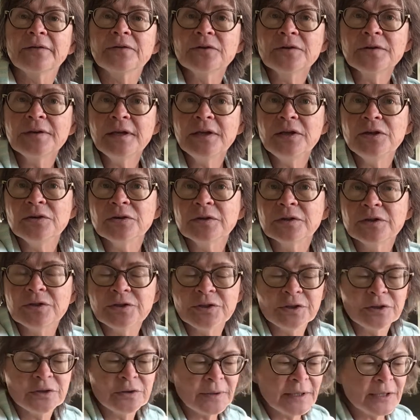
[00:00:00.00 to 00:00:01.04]
thing you could
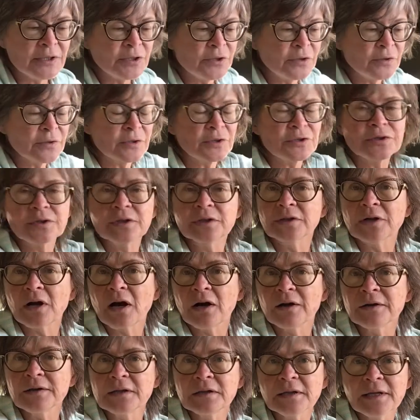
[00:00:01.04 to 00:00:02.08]
do is you could turn
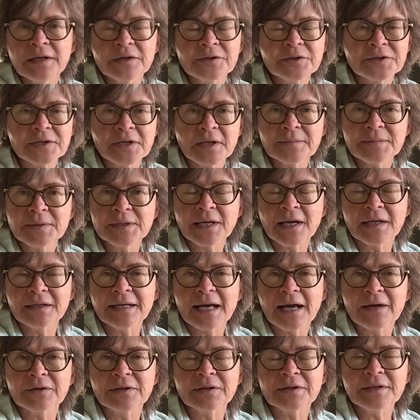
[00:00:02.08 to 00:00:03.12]
all the letters upside
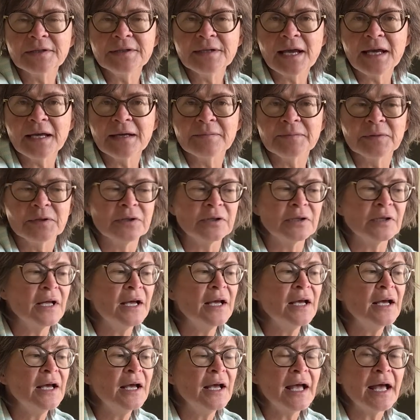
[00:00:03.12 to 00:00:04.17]
down on the table
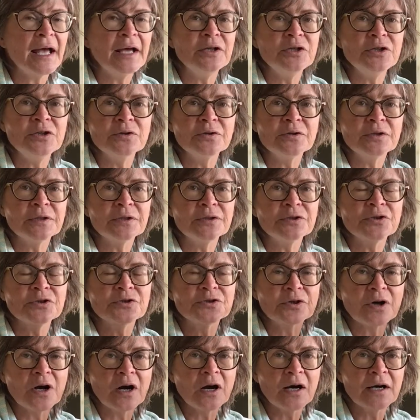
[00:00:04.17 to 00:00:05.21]
and you could
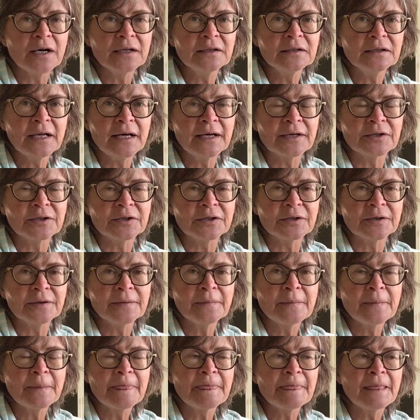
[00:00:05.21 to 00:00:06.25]
draw a letter,
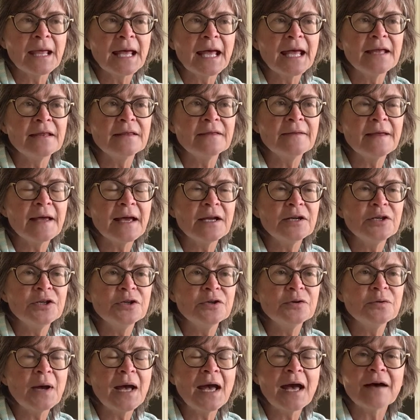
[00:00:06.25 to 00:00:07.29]
and then
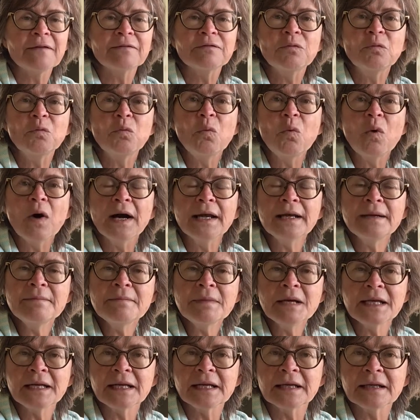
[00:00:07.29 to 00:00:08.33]
you have 1
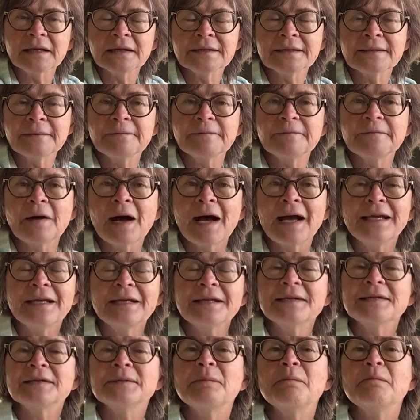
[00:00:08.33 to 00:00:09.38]
minute to find
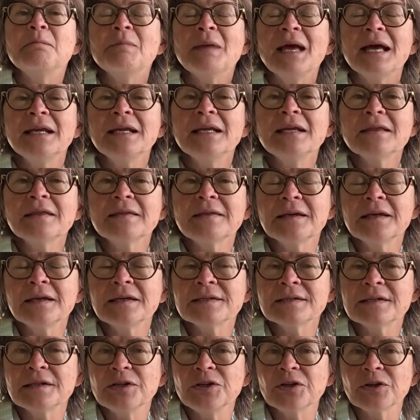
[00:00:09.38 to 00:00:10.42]
as many
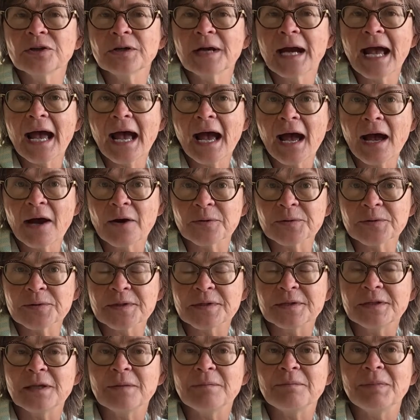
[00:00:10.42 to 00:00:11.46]
things in your house
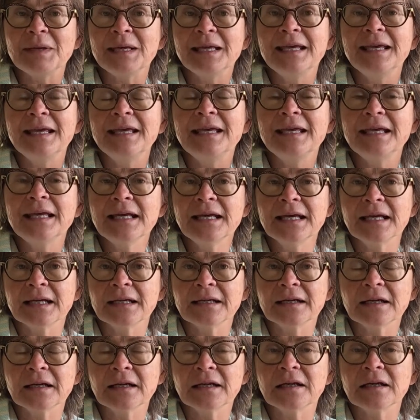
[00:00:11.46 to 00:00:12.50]
that
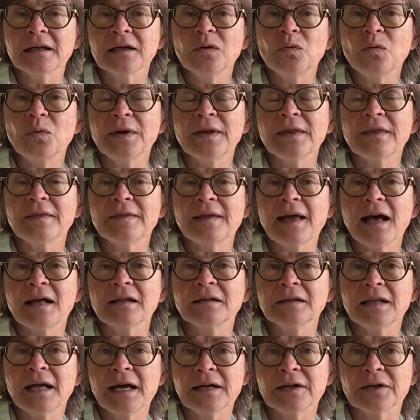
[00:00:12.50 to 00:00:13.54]
begin with
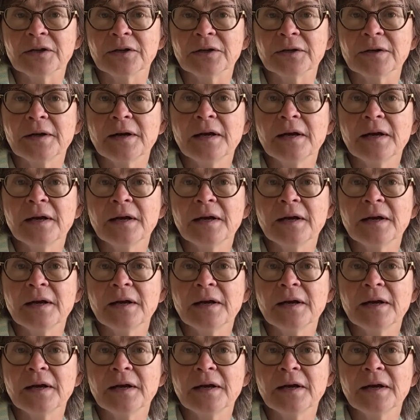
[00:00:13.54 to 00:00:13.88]
that letter.